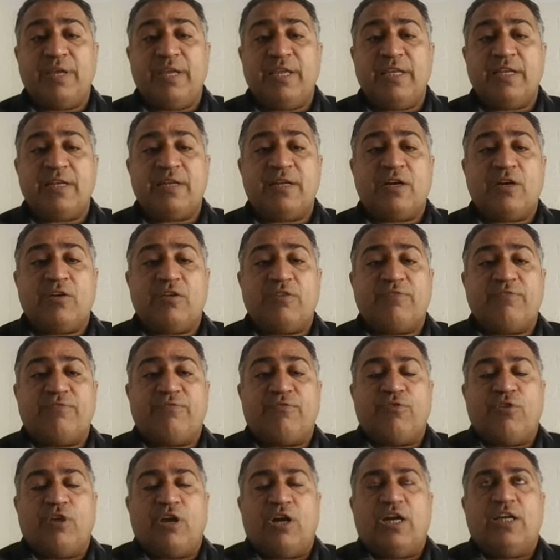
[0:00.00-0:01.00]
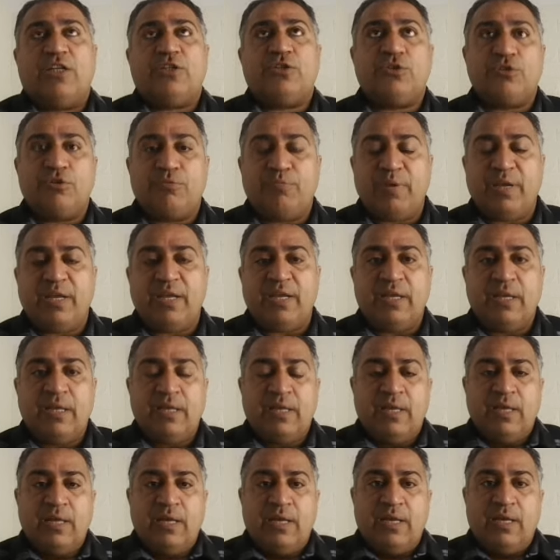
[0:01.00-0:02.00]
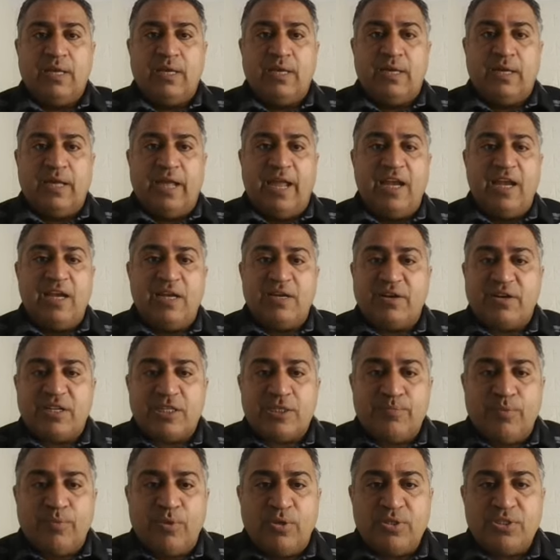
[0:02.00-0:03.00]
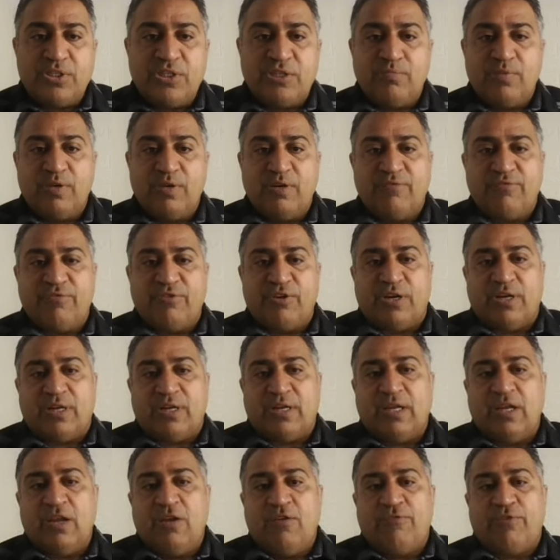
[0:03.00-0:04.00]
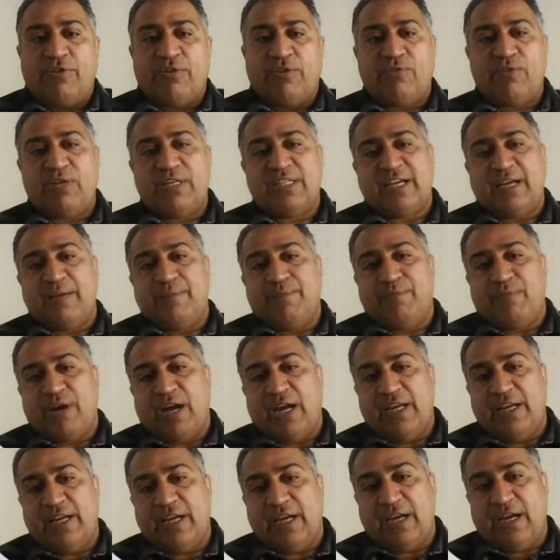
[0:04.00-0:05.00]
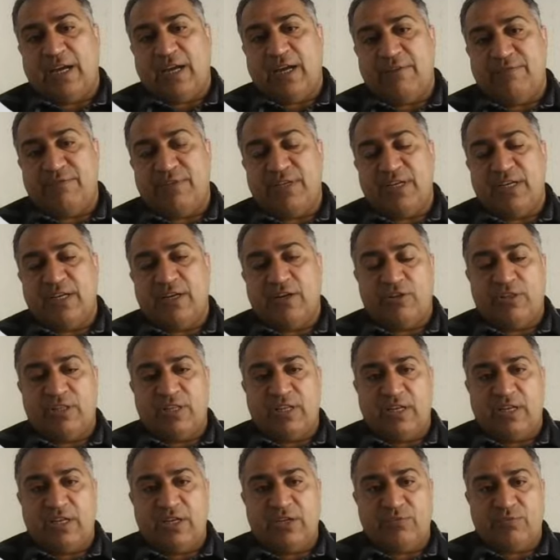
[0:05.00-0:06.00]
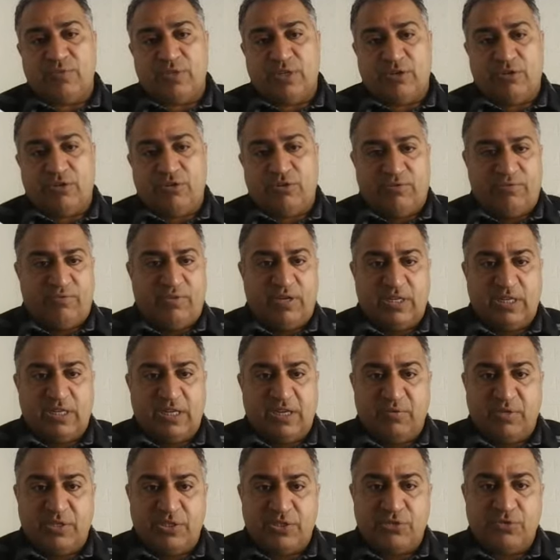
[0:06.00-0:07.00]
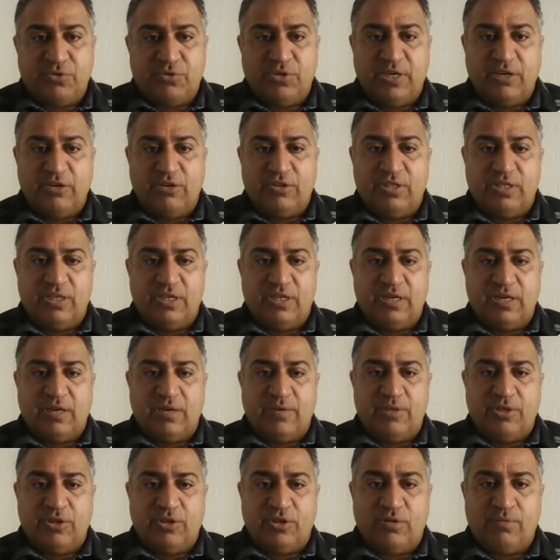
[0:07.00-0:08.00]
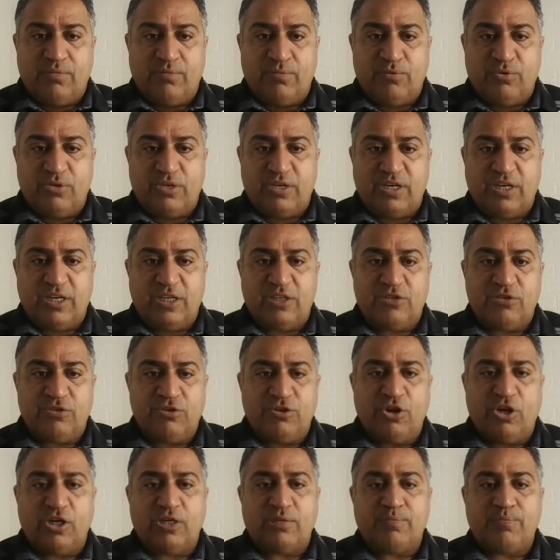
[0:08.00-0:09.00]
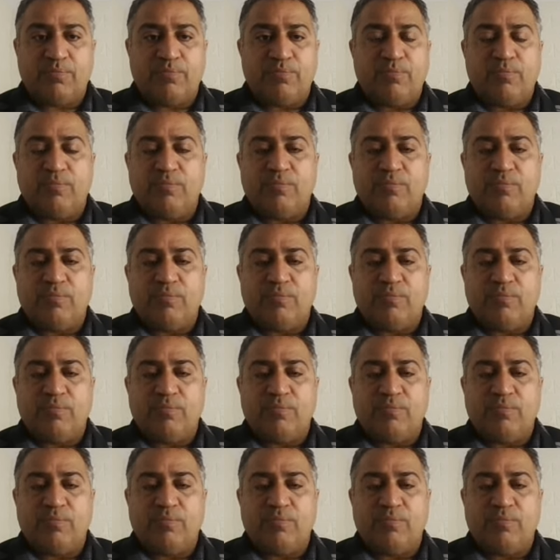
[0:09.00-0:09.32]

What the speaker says: be I should be held responsible for what I have done on the network or what I was doing on the computer. It should not